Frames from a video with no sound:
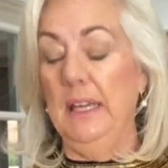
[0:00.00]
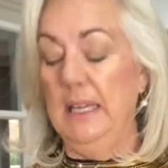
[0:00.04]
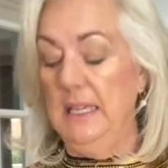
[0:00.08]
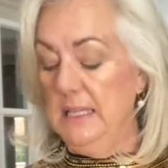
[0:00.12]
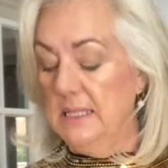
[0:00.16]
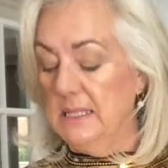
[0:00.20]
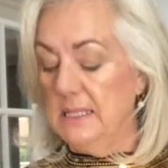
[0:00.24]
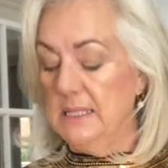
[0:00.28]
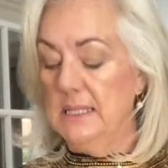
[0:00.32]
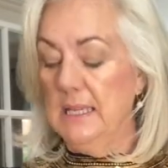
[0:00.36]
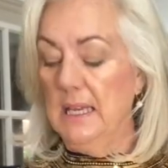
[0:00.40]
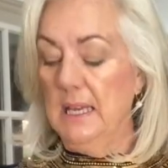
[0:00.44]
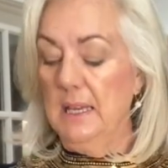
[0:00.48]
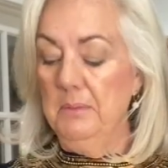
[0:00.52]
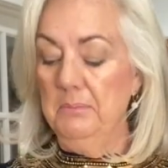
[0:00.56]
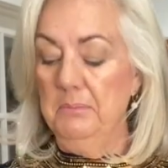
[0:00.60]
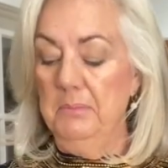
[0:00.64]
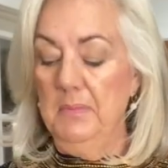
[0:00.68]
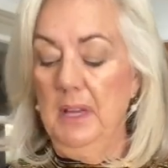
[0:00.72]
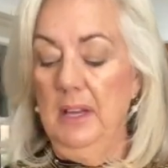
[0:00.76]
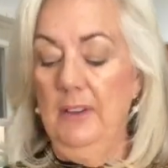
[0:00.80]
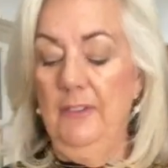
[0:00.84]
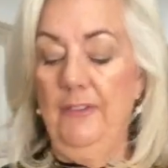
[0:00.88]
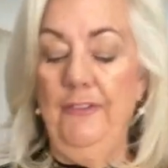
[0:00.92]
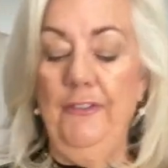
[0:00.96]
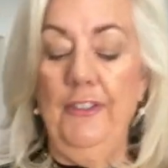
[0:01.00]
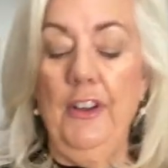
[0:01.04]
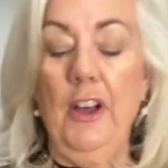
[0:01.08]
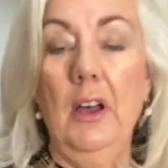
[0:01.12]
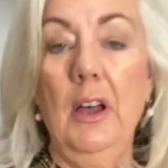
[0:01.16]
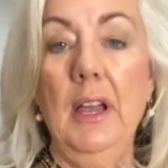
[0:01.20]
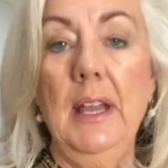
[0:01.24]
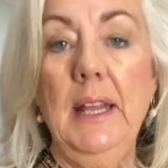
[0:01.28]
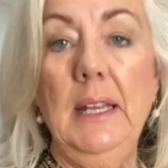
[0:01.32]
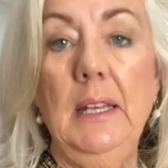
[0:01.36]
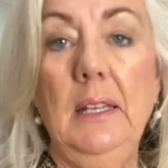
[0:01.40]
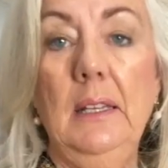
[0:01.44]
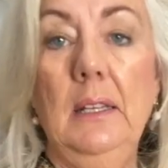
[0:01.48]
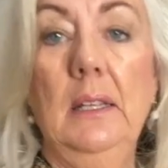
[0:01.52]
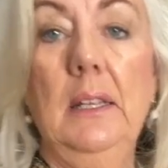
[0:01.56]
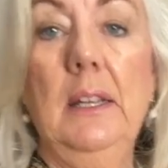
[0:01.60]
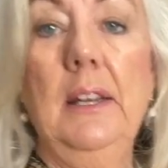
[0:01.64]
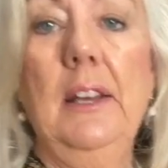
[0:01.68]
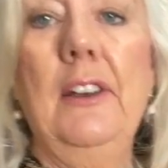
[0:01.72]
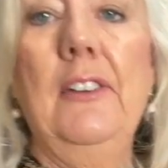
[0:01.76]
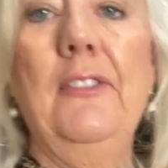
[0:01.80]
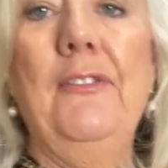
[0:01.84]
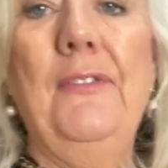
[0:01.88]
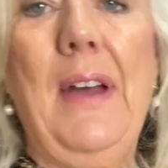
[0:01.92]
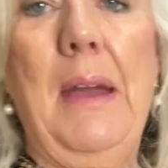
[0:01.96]
It's a fine
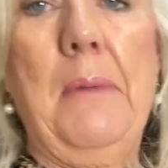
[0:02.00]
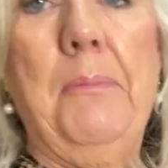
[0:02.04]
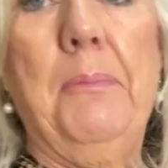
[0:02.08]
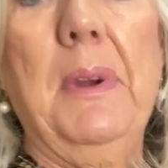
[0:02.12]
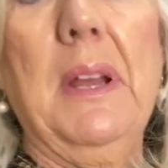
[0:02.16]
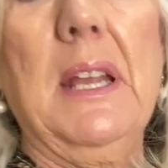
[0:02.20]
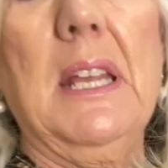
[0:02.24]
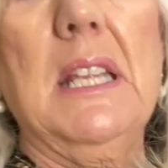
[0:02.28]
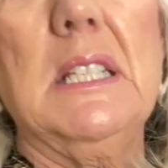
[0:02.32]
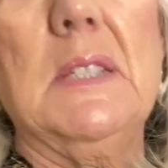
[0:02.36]
fabric.